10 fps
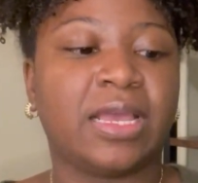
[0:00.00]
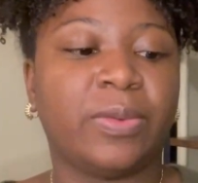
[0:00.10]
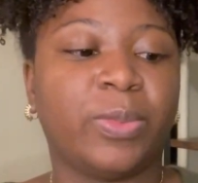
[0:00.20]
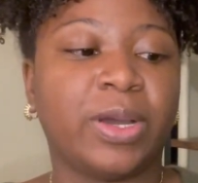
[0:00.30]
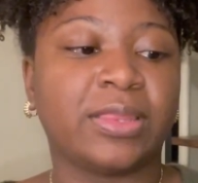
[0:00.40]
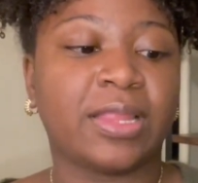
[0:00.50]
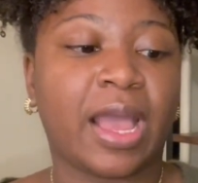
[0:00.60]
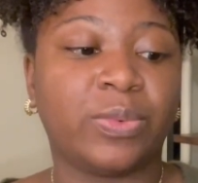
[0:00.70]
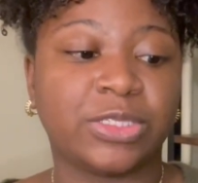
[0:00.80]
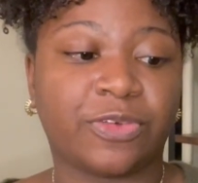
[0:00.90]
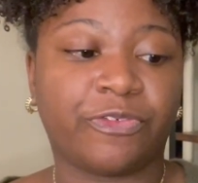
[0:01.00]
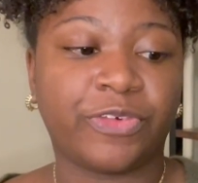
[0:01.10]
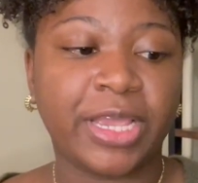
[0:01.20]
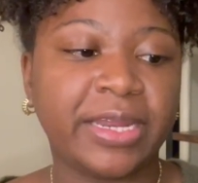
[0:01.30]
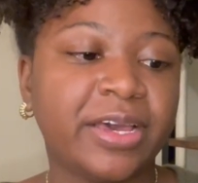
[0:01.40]
and what I was
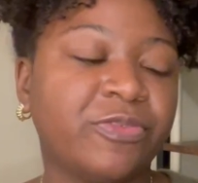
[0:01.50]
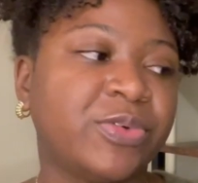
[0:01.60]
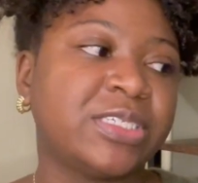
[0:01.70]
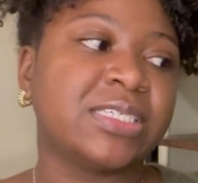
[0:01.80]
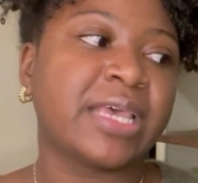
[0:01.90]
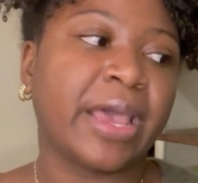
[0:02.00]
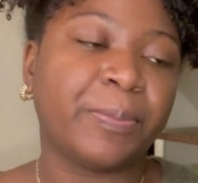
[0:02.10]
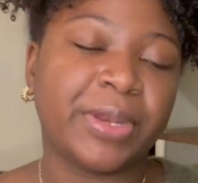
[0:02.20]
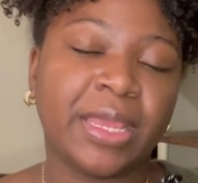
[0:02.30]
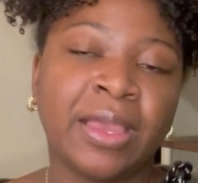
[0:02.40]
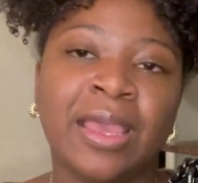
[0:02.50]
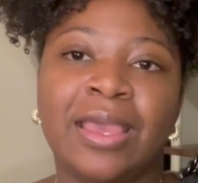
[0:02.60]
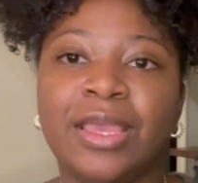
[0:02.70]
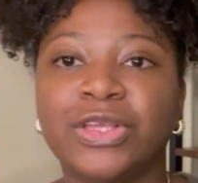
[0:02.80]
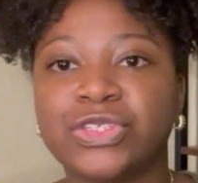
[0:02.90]
afraid of, which is happening
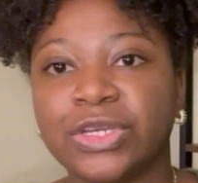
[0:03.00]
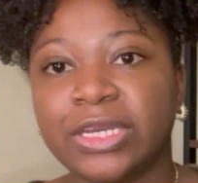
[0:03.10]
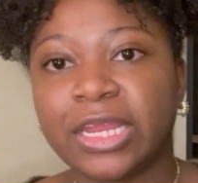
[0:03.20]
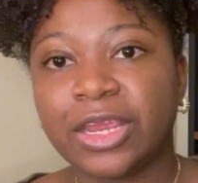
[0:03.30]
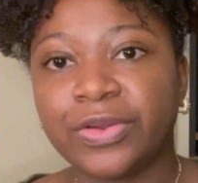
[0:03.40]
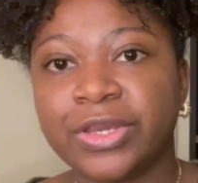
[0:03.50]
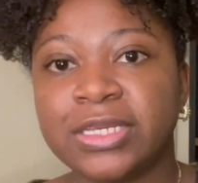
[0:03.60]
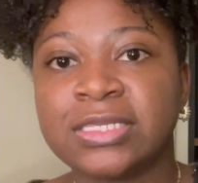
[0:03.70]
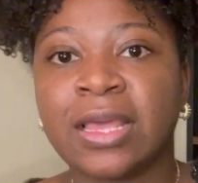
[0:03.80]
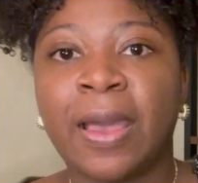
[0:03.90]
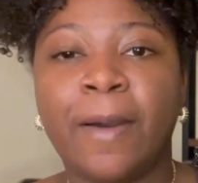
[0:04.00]
in certain areas,